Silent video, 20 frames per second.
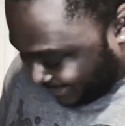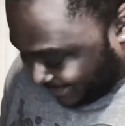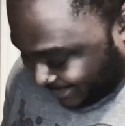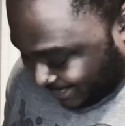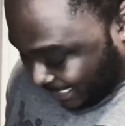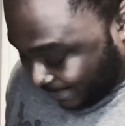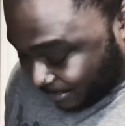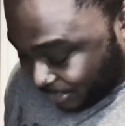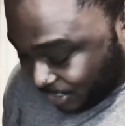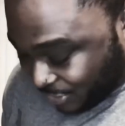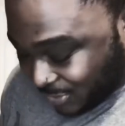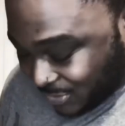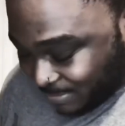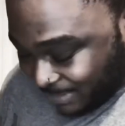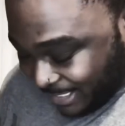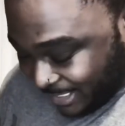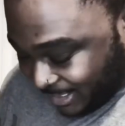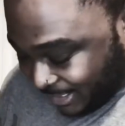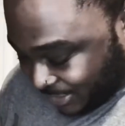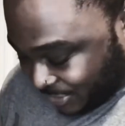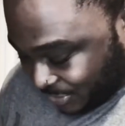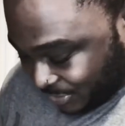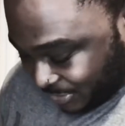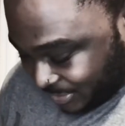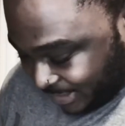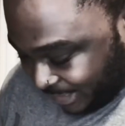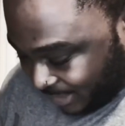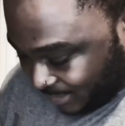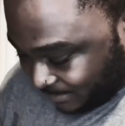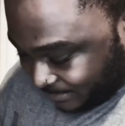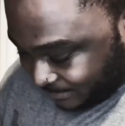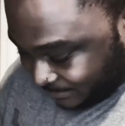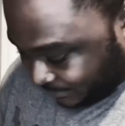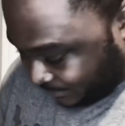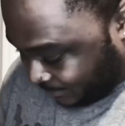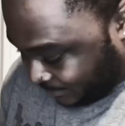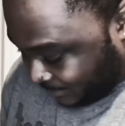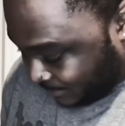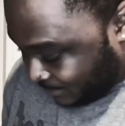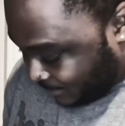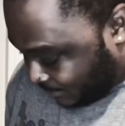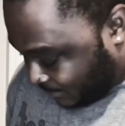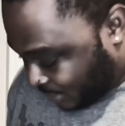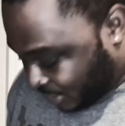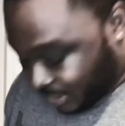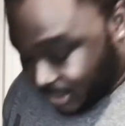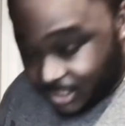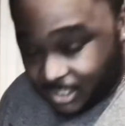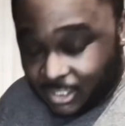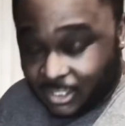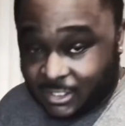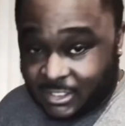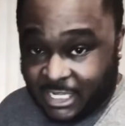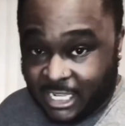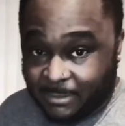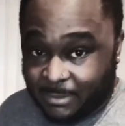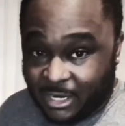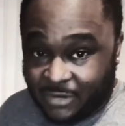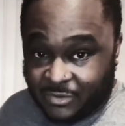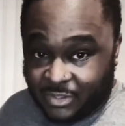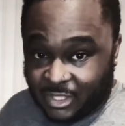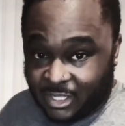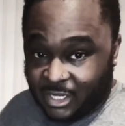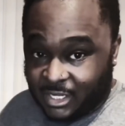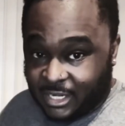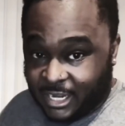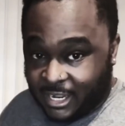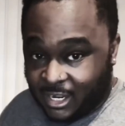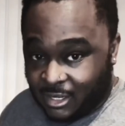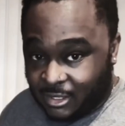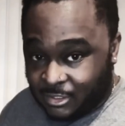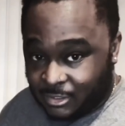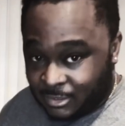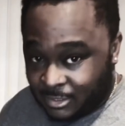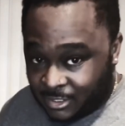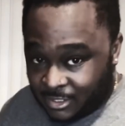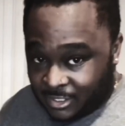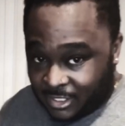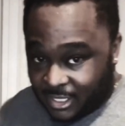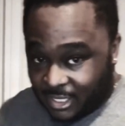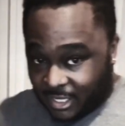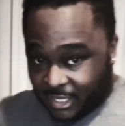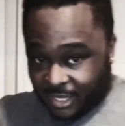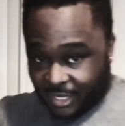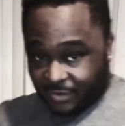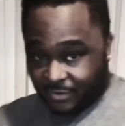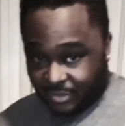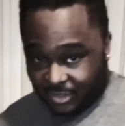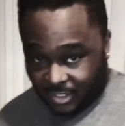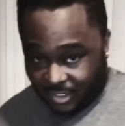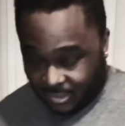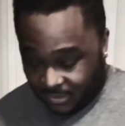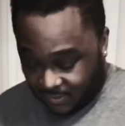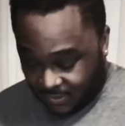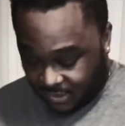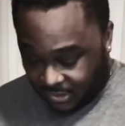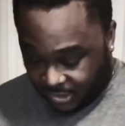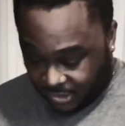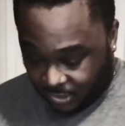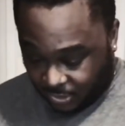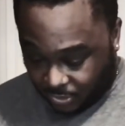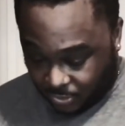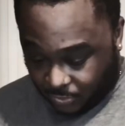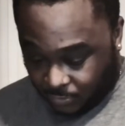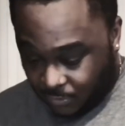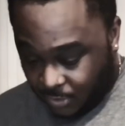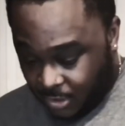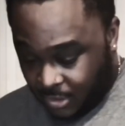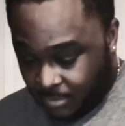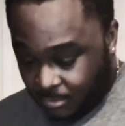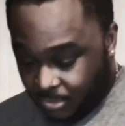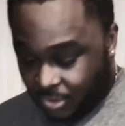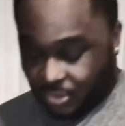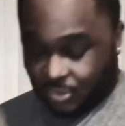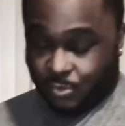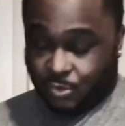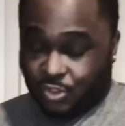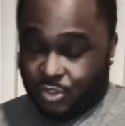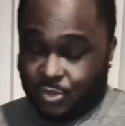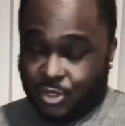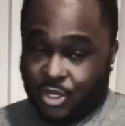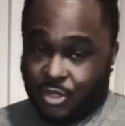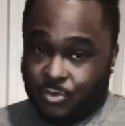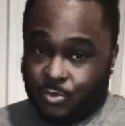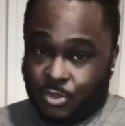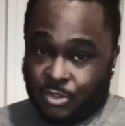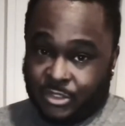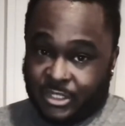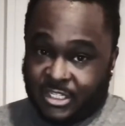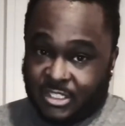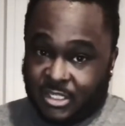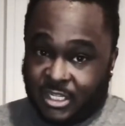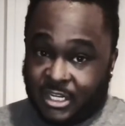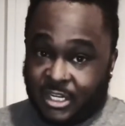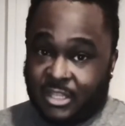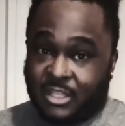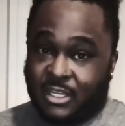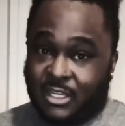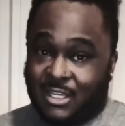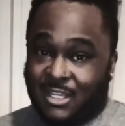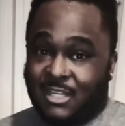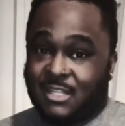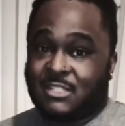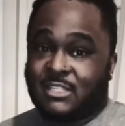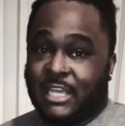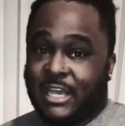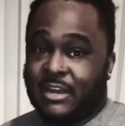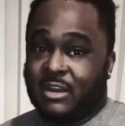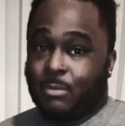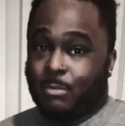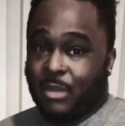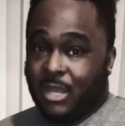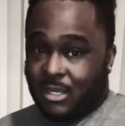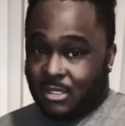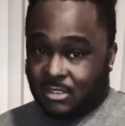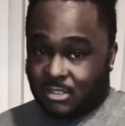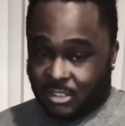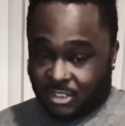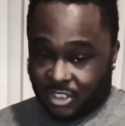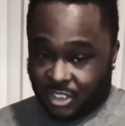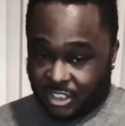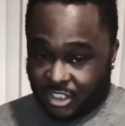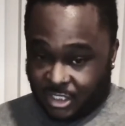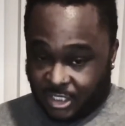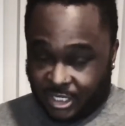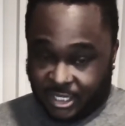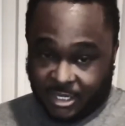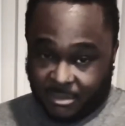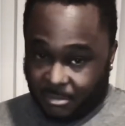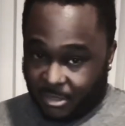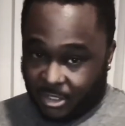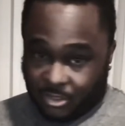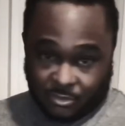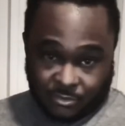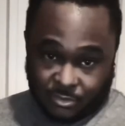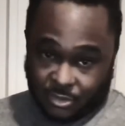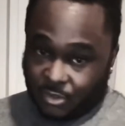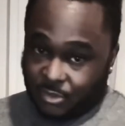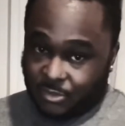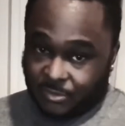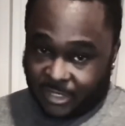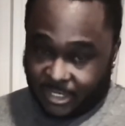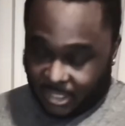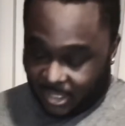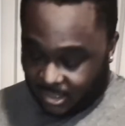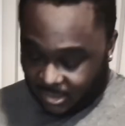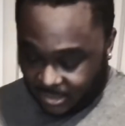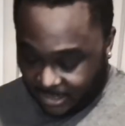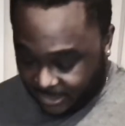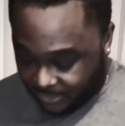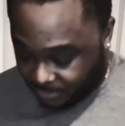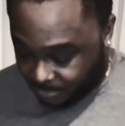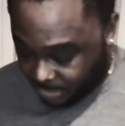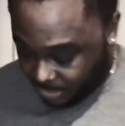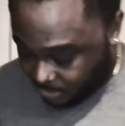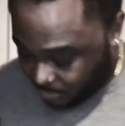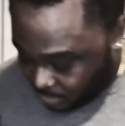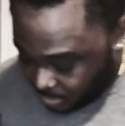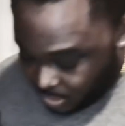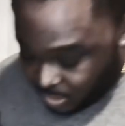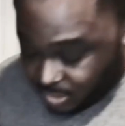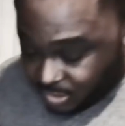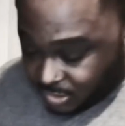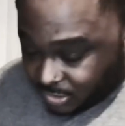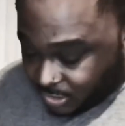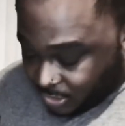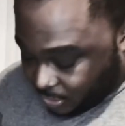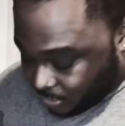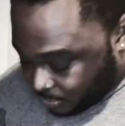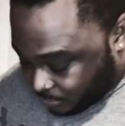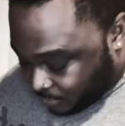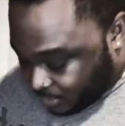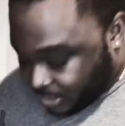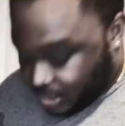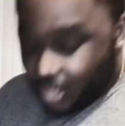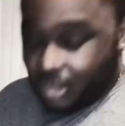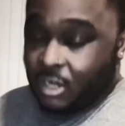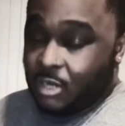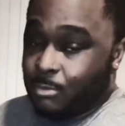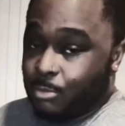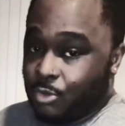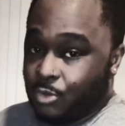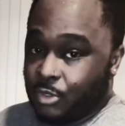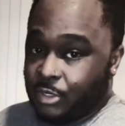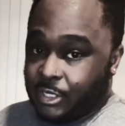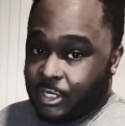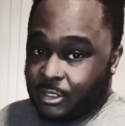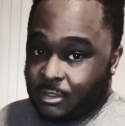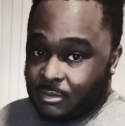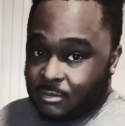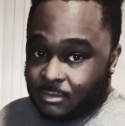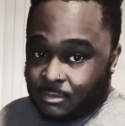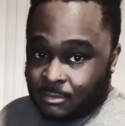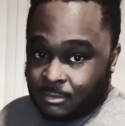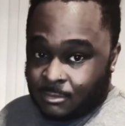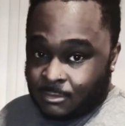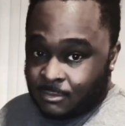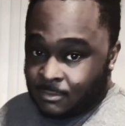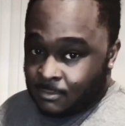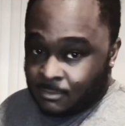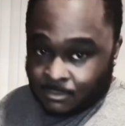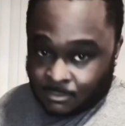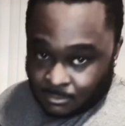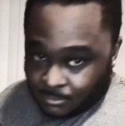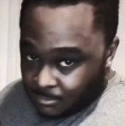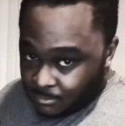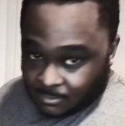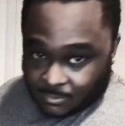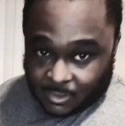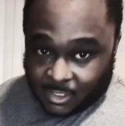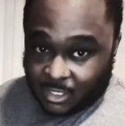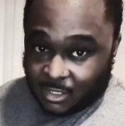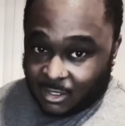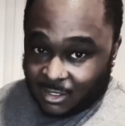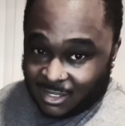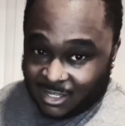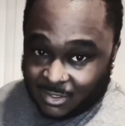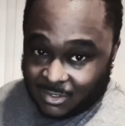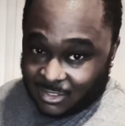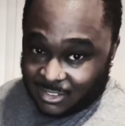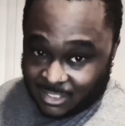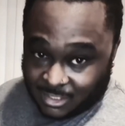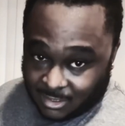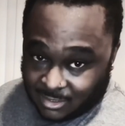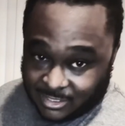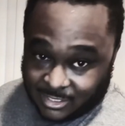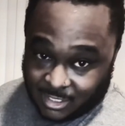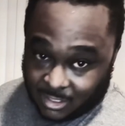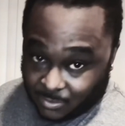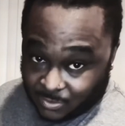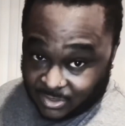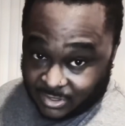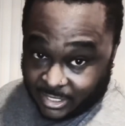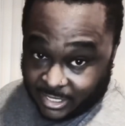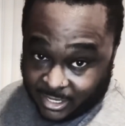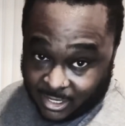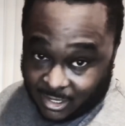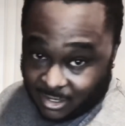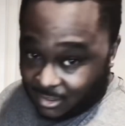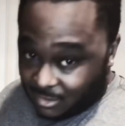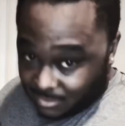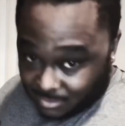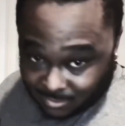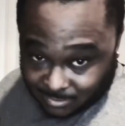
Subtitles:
I'm gonna use my electrical tape to tape everything down and get everything sealed, because what you don't want is anything inside of the box to touch any metal. No direct contact with metal. So the cardboard, it was easy, it was there.